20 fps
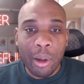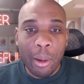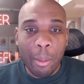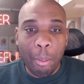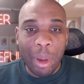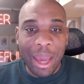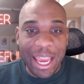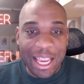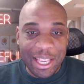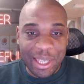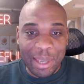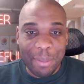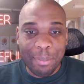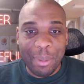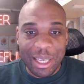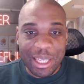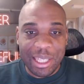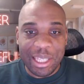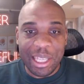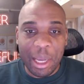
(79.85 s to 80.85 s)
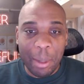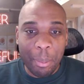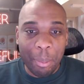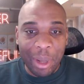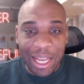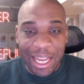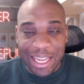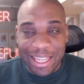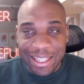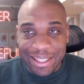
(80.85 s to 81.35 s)
pessimistic
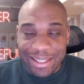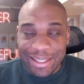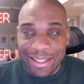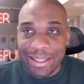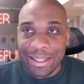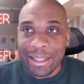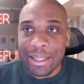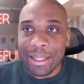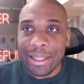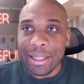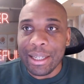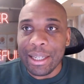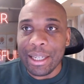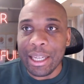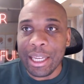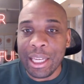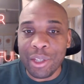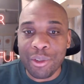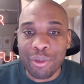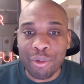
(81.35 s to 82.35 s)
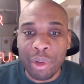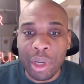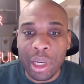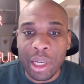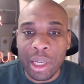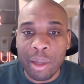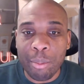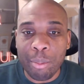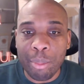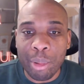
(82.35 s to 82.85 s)
place is
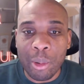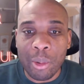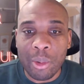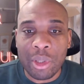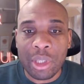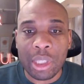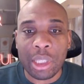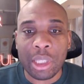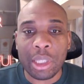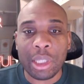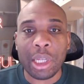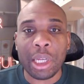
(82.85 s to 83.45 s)
really important.